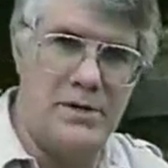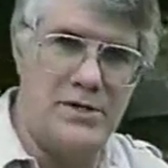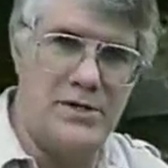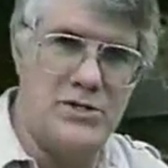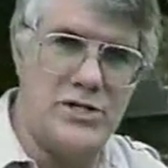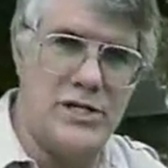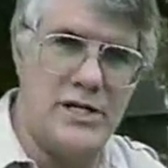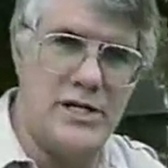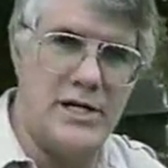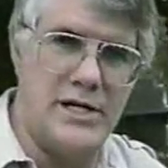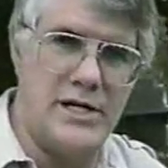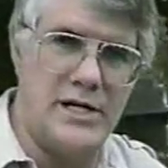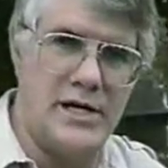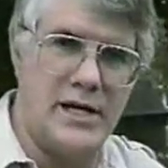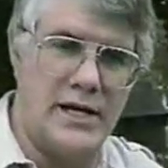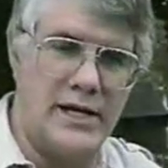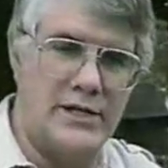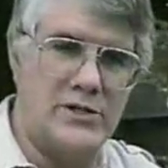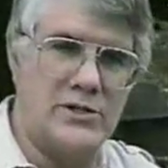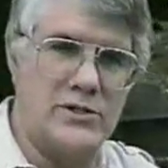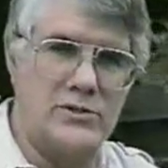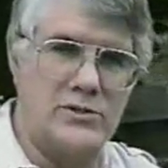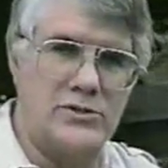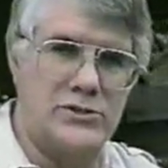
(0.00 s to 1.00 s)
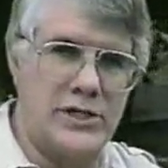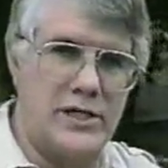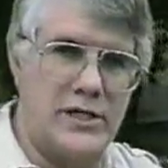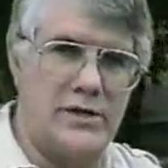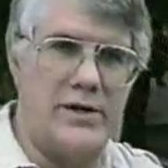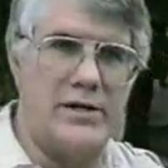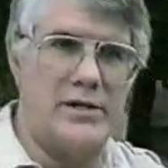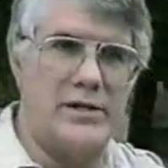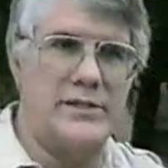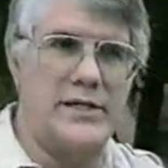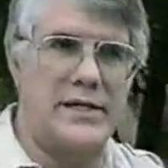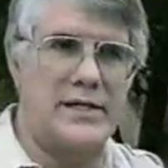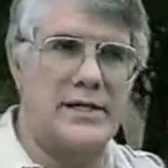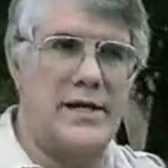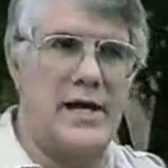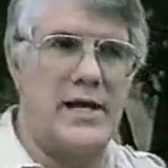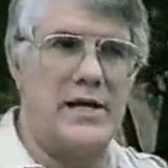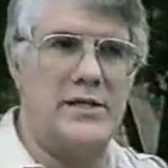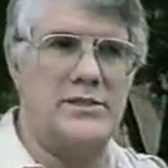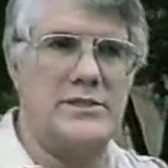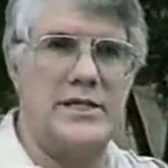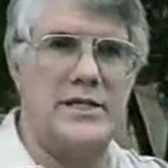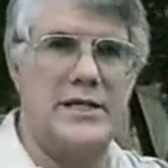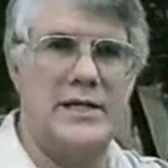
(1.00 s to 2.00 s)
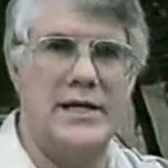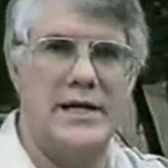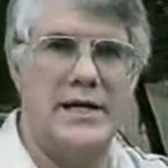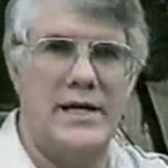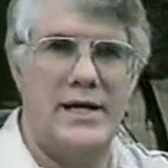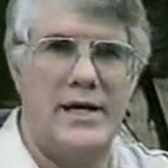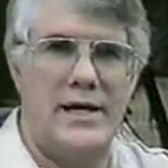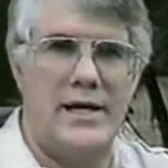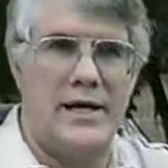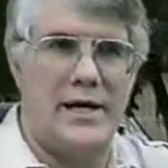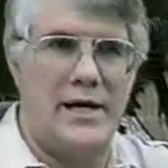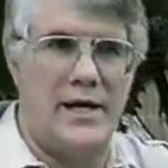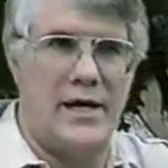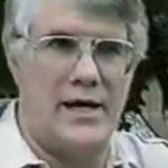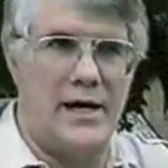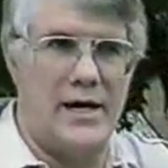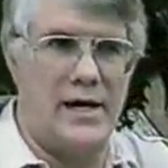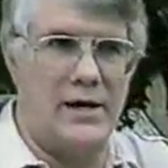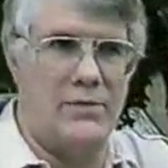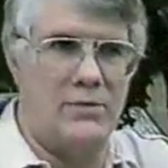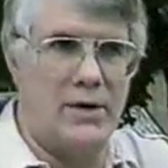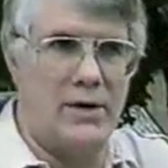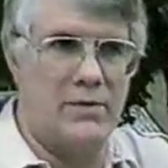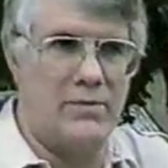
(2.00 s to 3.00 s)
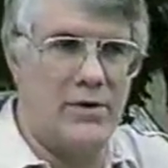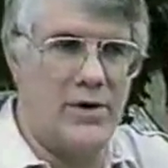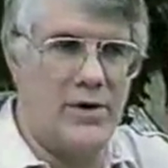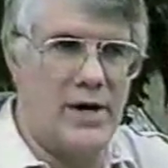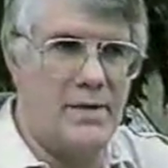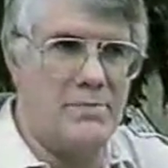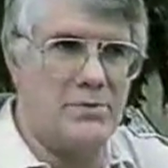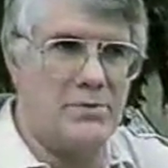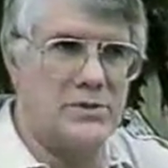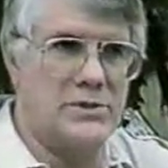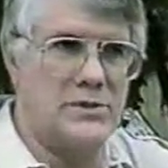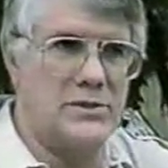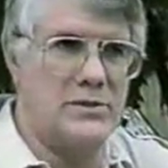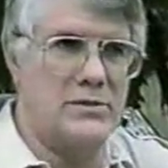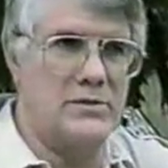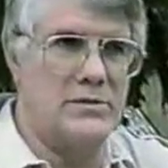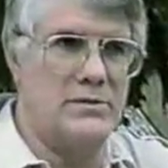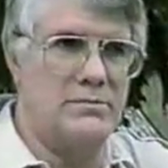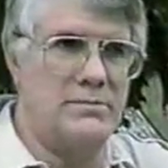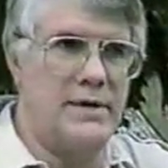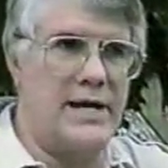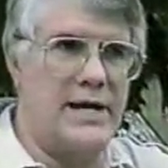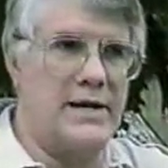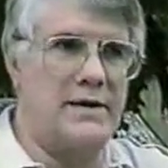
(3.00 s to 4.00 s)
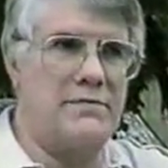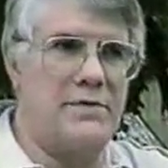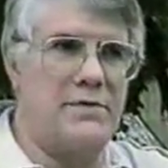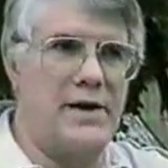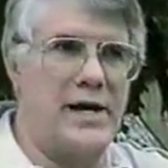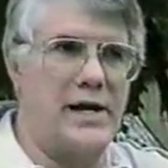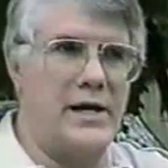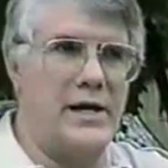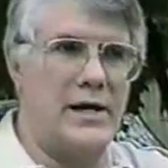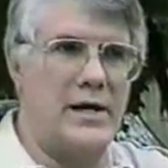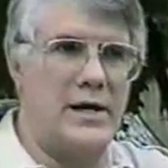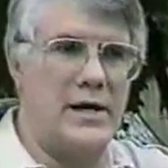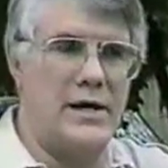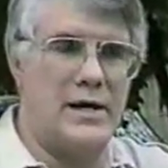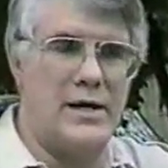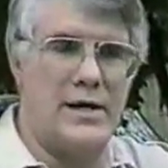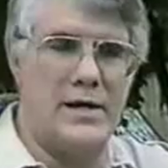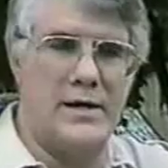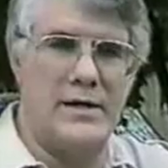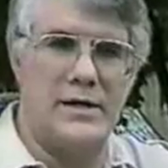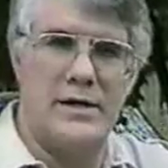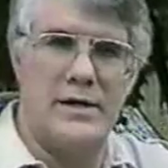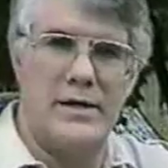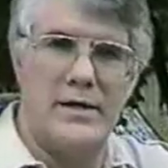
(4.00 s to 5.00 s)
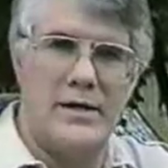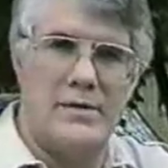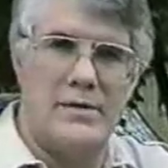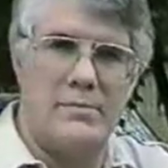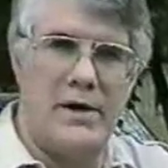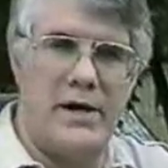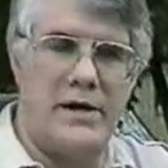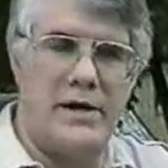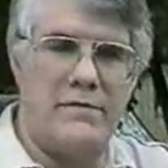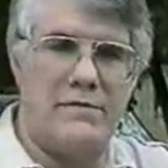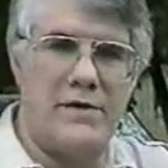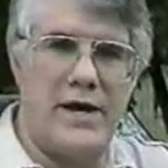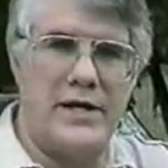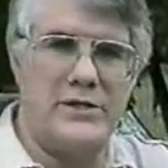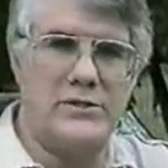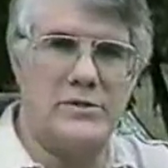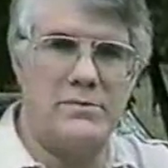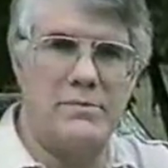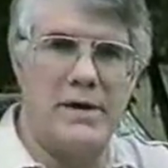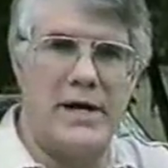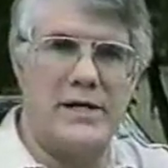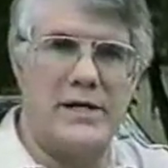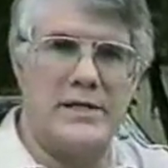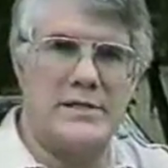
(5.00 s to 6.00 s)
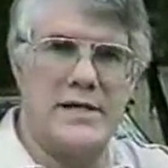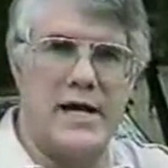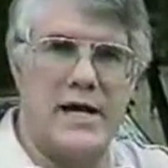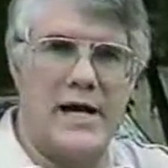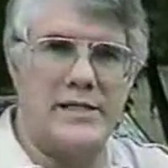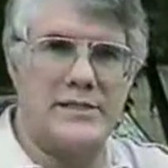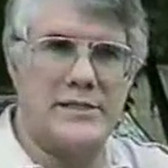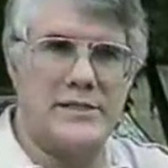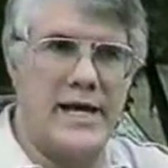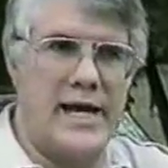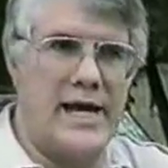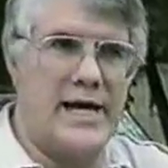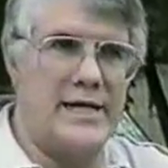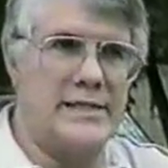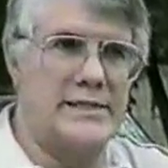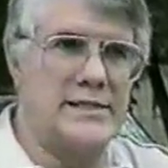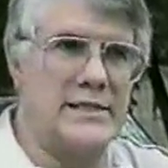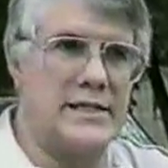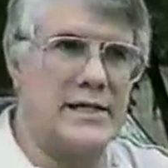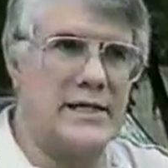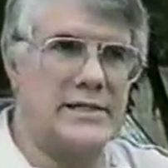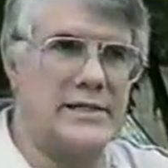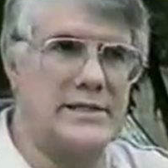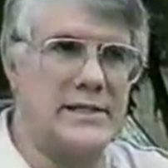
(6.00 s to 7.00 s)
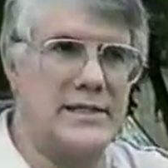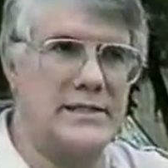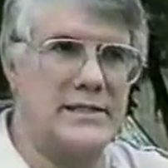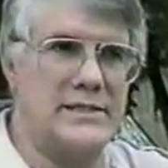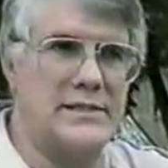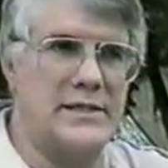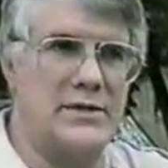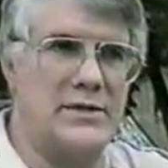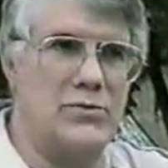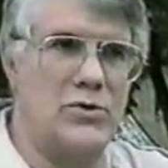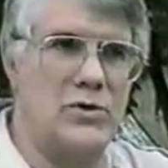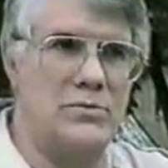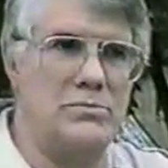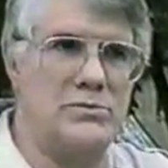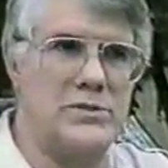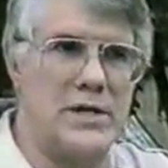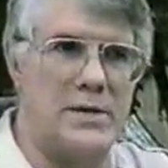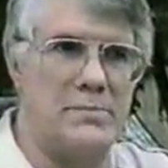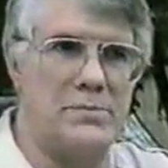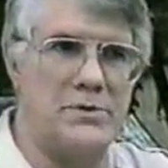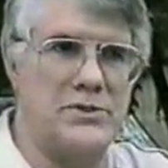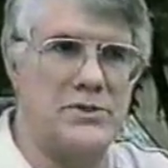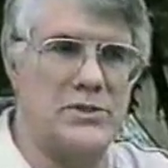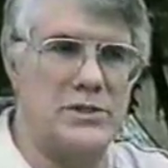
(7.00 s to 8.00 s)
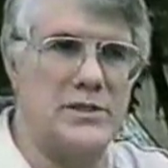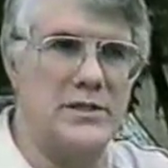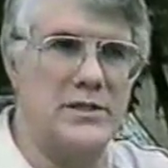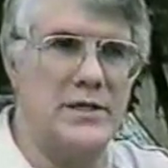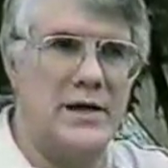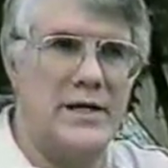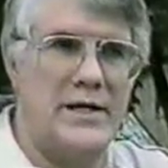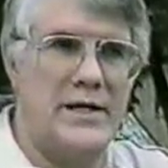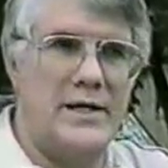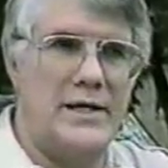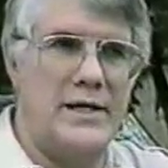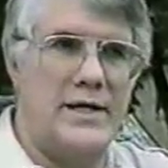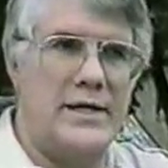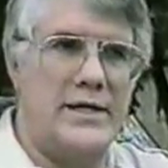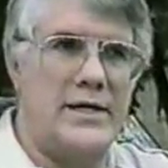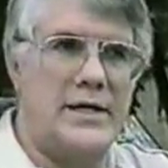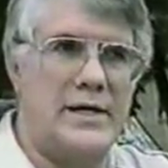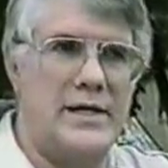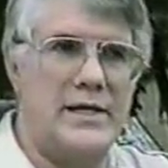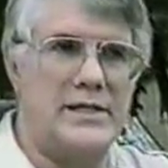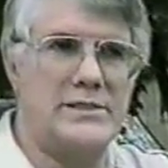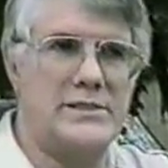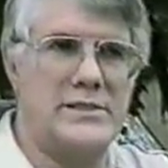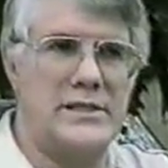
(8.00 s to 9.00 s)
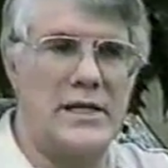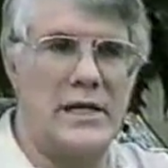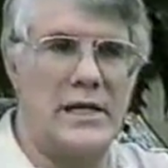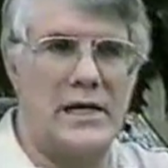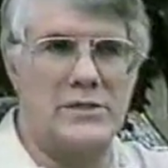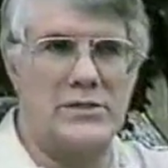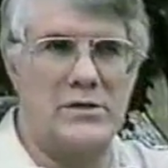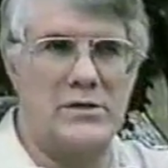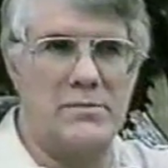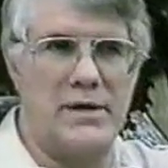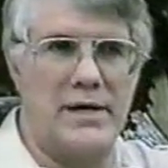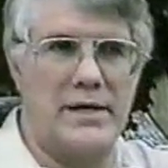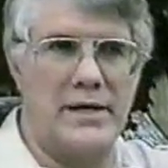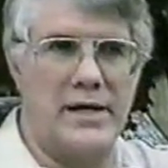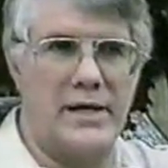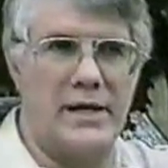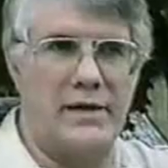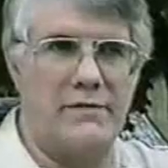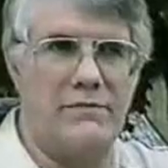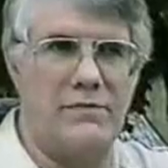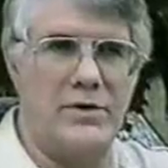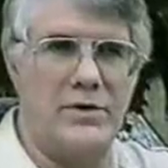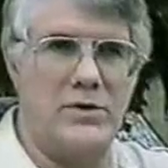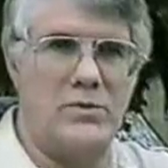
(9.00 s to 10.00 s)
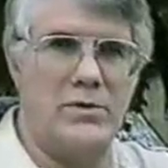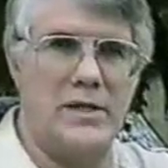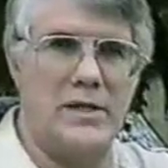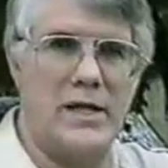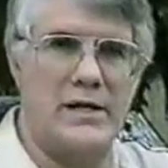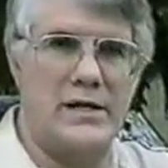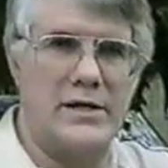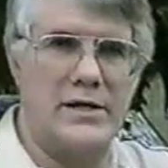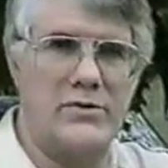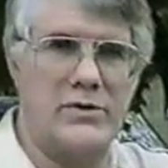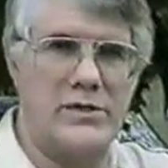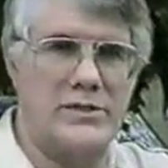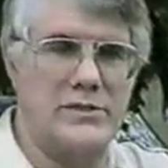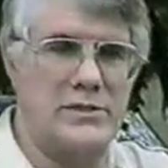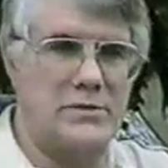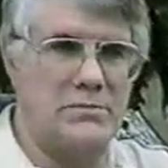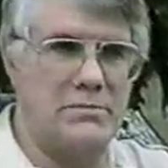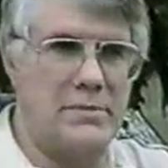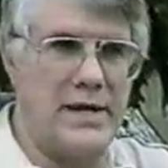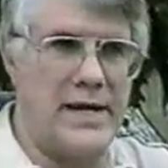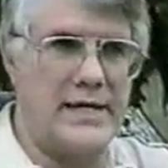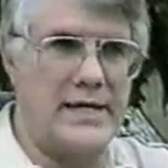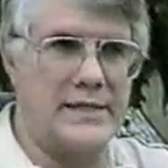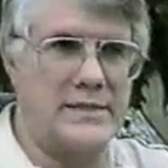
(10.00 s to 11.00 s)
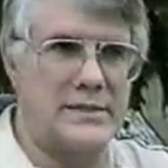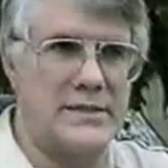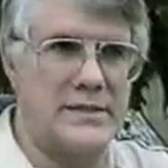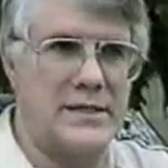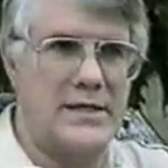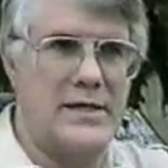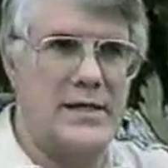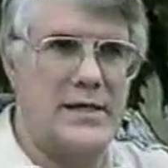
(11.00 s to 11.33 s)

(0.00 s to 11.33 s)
EPG electrical generator technology, uh, where we're able to uh, manufacture a magnetized gas that exists at room temperature and enhance the electromagnetic field without increasing mass.